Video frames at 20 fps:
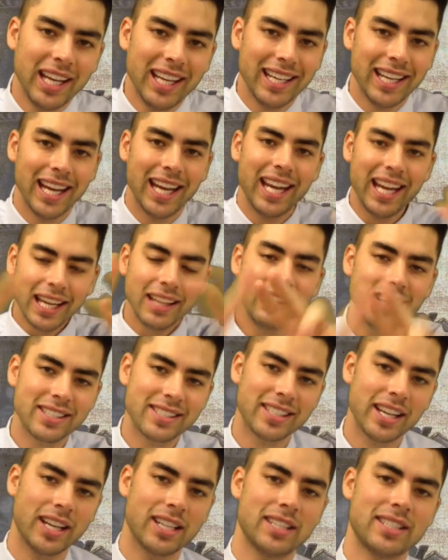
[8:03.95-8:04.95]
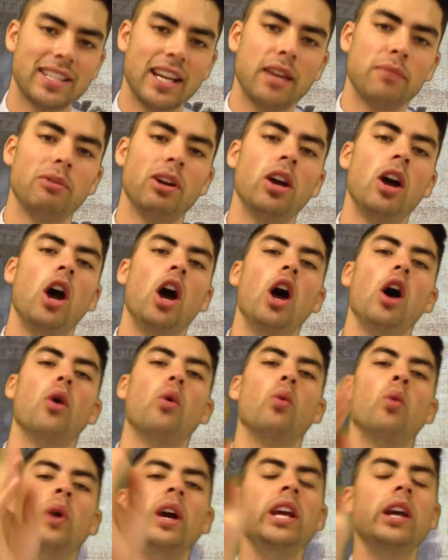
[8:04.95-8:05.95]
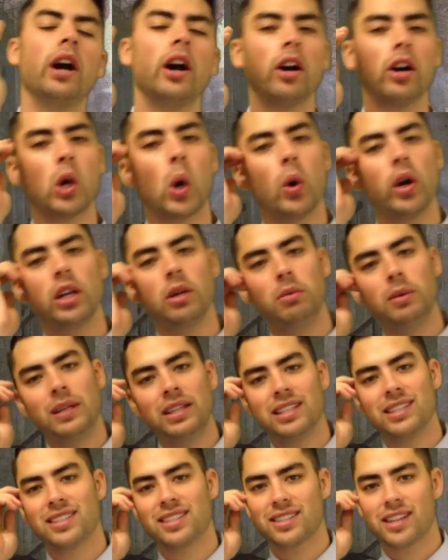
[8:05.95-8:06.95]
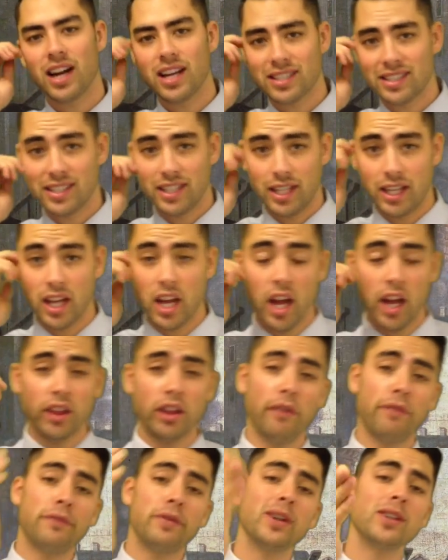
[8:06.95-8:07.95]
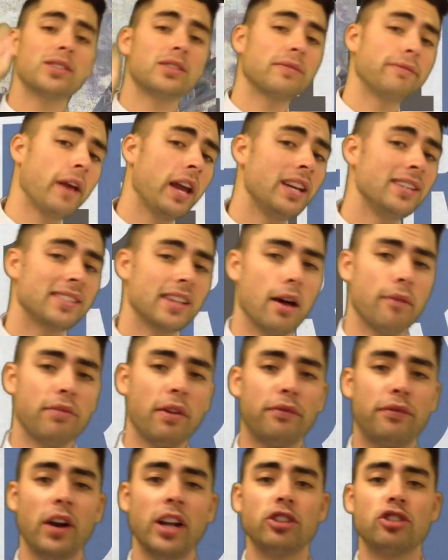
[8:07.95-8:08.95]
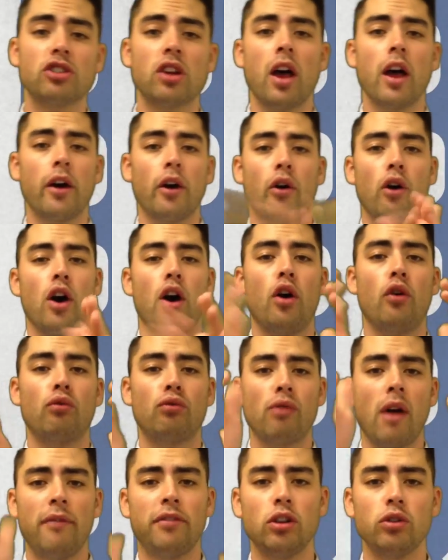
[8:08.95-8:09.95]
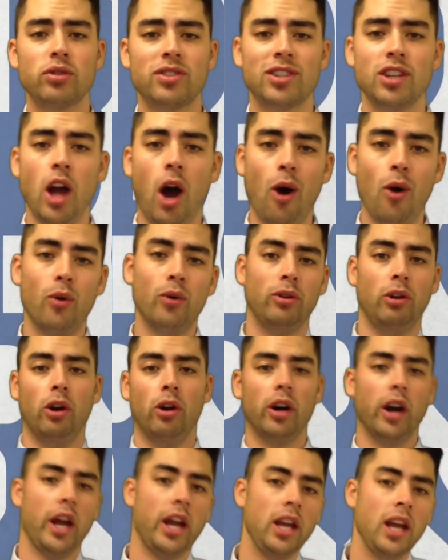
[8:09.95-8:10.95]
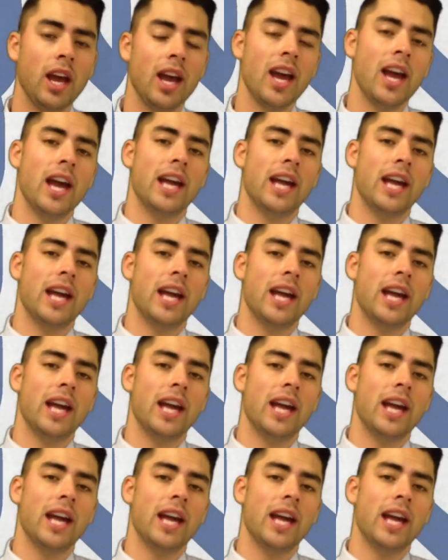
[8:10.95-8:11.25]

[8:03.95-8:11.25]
And in the second segment, we are going to be discussing the first phase of the French Revolution, all right?